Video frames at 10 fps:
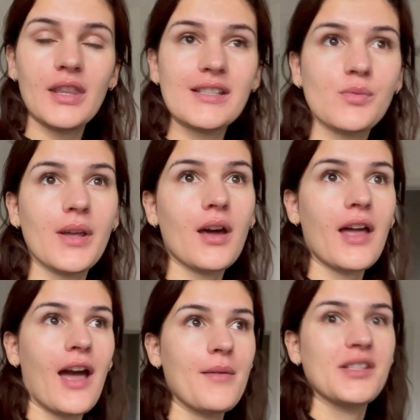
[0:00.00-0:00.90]
This week
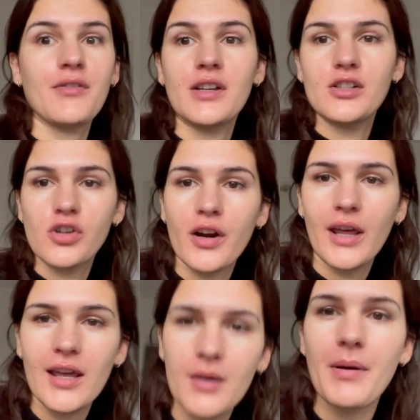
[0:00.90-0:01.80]
I am definitely
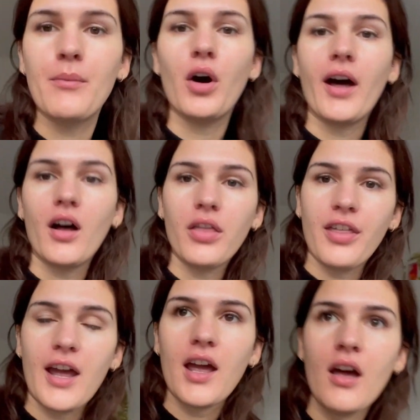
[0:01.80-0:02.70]
trying to eat a bit more
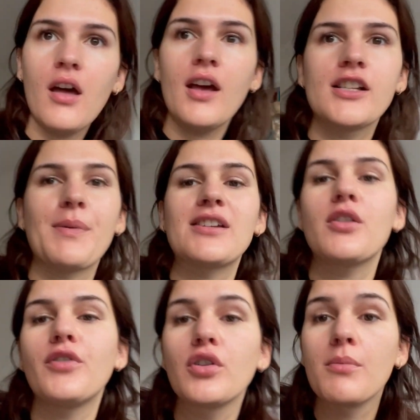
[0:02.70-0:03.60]
healthy,
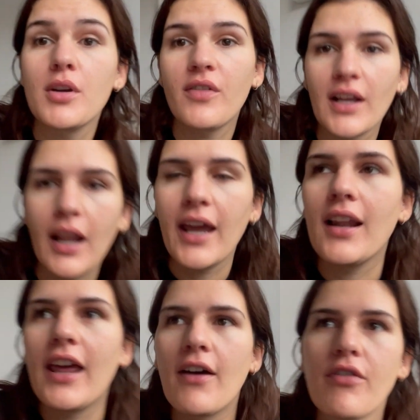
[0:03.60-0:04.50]
especially with all the moving
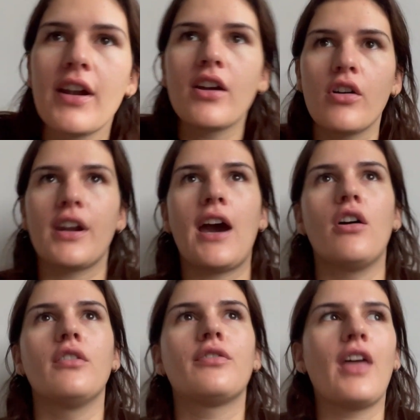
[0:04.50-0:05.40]
lately. I've really gotten
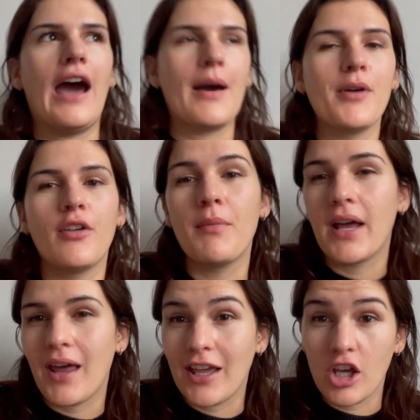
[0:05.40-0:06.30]
out of the habit of
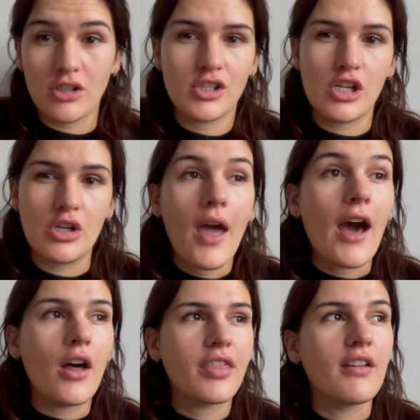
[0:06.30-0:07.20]
my like go-to
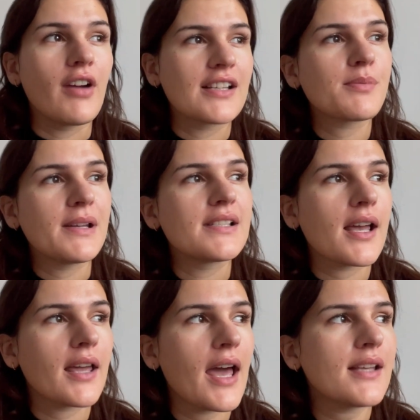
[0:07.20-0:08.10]
healthy recipes,
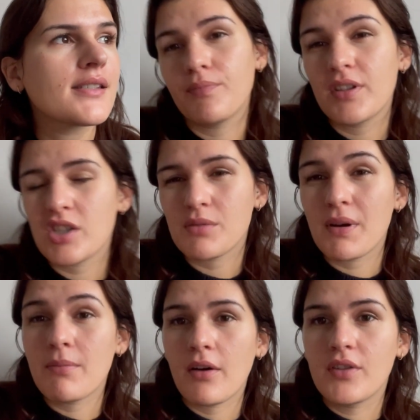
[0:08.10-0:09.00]
I guess. It's just
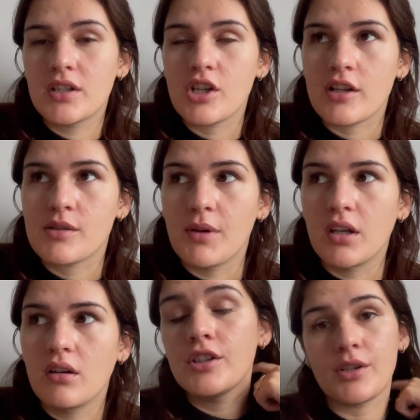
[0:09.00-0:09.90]
been a bit of an
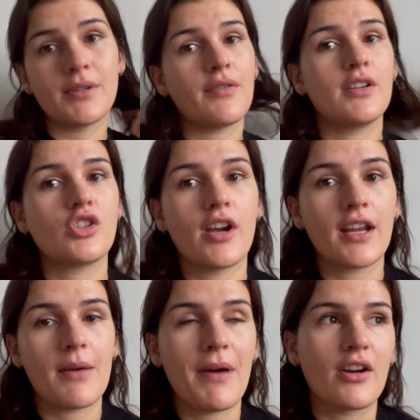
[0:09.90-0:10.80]
adjustment. So I'm definitely trying to
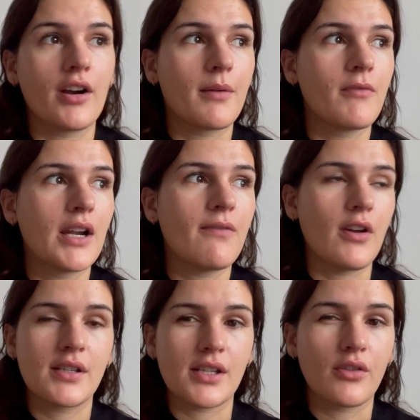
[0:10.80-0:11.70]
get better and I'm really
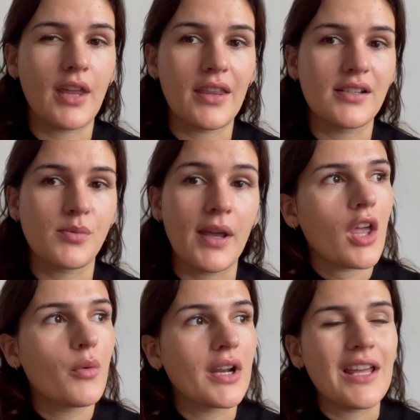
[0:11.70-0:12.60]
focusing on that this week.
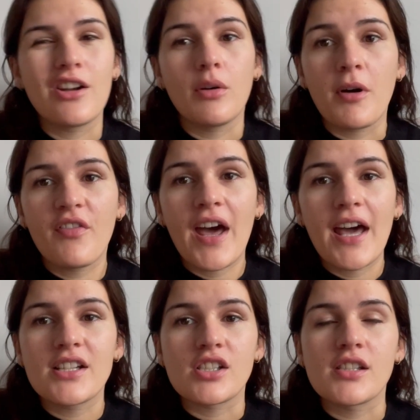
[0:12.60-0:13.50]
I wanna eat a lot more
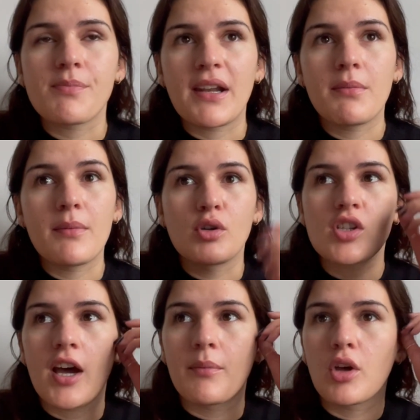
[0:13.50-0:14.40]
veg and spend a bit more
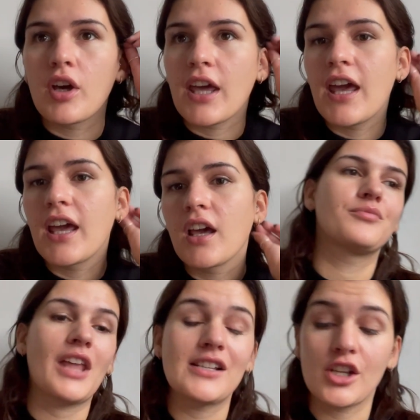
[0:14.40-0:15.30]
time cooking.
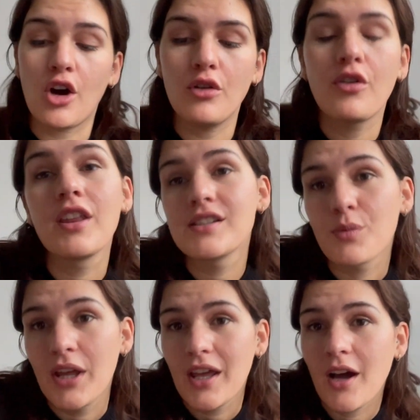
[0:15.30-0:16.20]
That's the goal for this
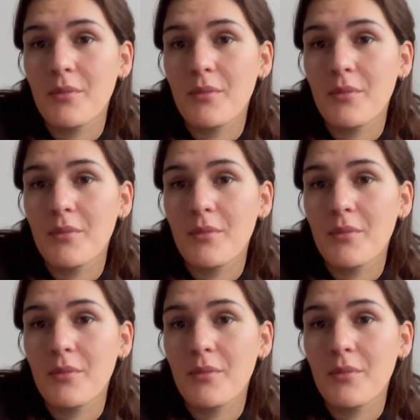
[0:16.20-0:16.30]
week.